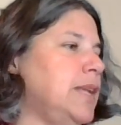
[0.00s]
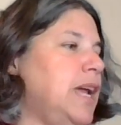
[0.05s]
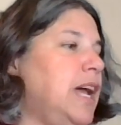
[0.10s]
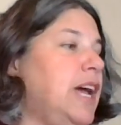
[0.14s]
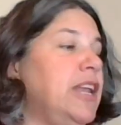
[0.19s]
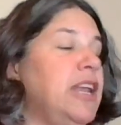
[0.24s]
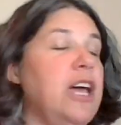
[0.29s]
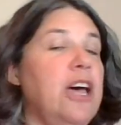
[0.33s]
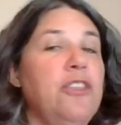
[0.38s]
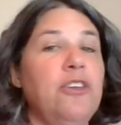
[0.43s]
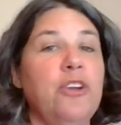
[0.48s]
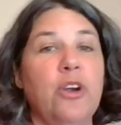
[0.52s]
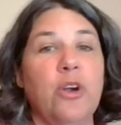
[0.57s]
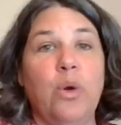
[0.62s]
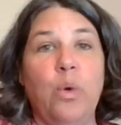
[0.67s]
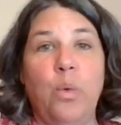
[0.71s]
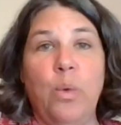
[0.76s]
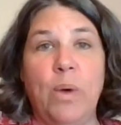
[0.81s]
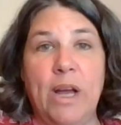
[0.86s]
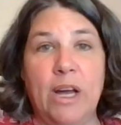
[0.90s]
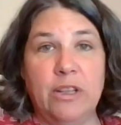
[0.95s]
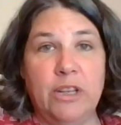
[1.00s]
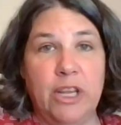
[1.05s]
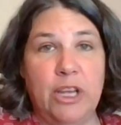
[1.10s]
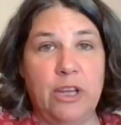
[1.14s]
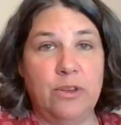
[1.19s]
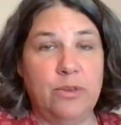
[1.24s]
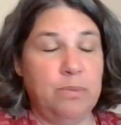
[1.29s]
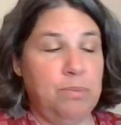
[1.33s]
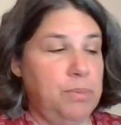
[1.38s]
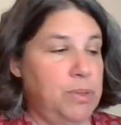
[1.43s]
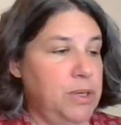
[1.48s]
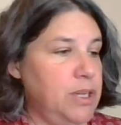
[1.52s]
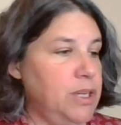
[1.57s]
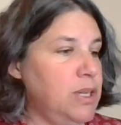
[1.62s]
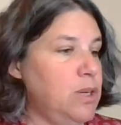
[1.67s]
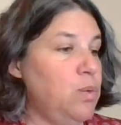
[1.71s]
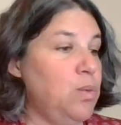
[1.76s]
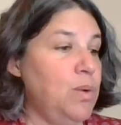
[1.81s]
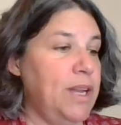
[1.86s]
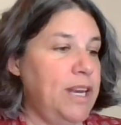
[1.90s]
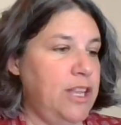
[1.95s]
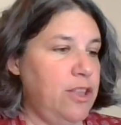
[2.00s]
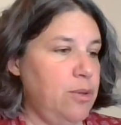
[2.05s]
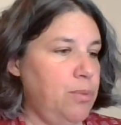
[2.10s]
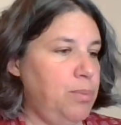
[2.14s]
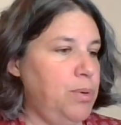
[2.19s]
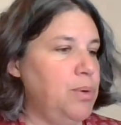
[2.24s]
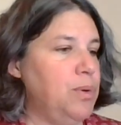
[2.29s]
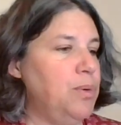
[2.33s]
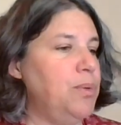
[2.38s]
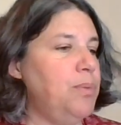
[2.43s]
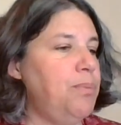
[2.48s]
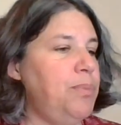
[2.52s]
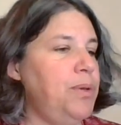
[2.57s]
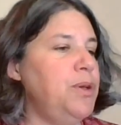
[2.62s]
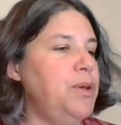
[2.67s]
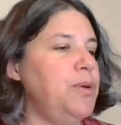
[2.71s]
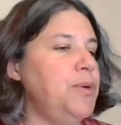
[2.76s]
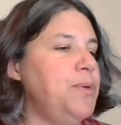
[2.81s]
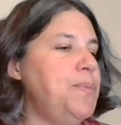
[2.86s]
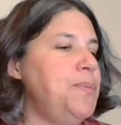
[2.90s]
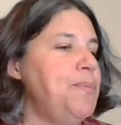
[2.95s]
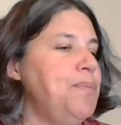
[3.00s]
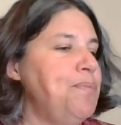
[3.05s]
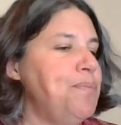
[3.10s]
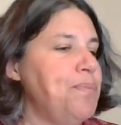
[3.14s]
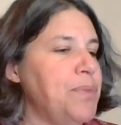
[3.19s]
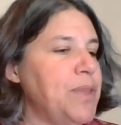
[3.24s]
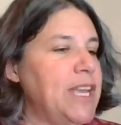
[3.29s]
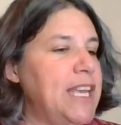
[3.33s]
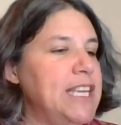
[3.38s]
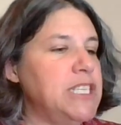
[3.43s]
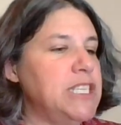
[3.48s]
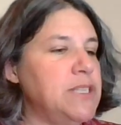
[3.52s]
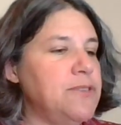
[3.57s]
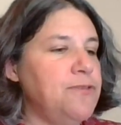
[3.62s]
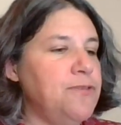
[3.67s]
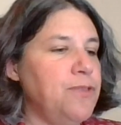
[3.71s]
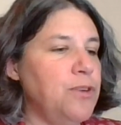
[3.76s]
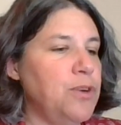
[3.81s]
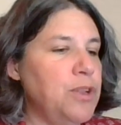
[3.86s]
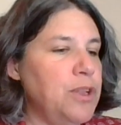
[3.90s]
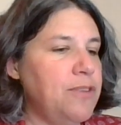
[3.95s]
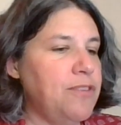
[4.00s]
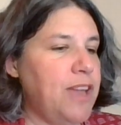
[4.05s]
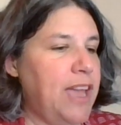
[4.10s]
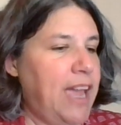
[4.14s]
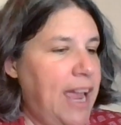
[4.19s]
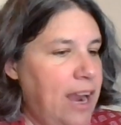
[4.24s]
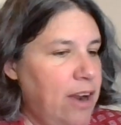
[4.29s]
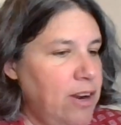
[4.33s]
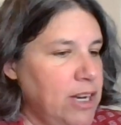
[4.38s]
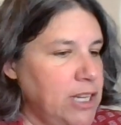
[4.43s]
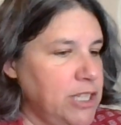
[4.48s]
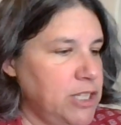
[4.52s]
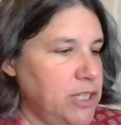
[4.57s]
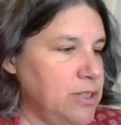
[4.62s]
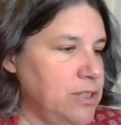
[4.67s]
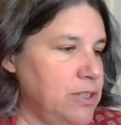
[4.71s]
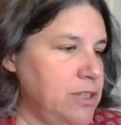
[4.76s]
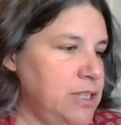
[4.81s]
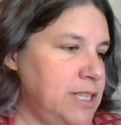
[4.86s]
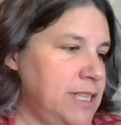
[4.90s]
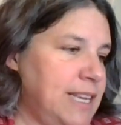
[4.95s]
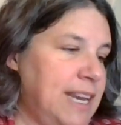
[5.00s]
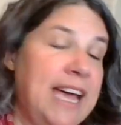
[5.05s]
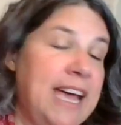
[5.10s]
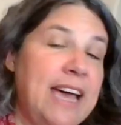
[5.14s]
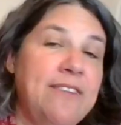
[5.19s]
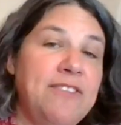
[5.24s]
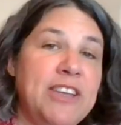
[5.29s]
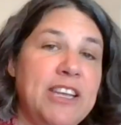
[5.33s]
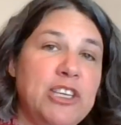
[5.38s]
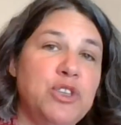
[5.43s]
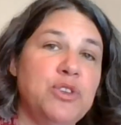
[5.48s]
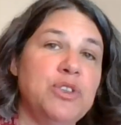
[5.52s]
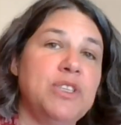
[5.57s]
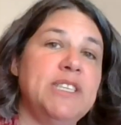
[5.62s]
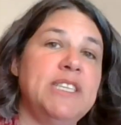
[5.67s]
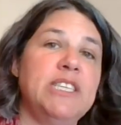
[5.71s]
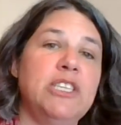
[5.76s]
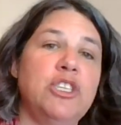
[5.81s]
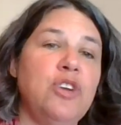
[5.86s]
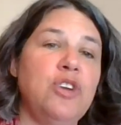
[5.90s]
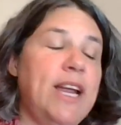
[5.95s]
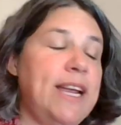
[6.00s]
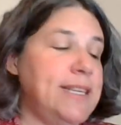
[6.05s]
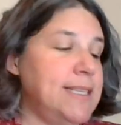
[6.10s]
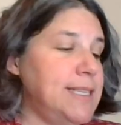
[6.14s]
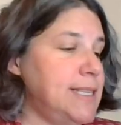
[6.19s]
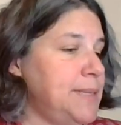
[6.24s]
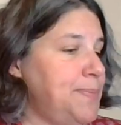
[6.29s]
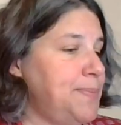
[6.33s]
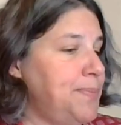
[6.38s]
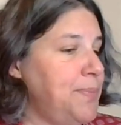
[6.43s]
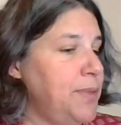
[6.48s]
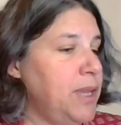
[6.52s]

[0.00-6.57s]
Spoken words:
Another well-known book, Winnie the Pooh, is full of characters that have interesting traits.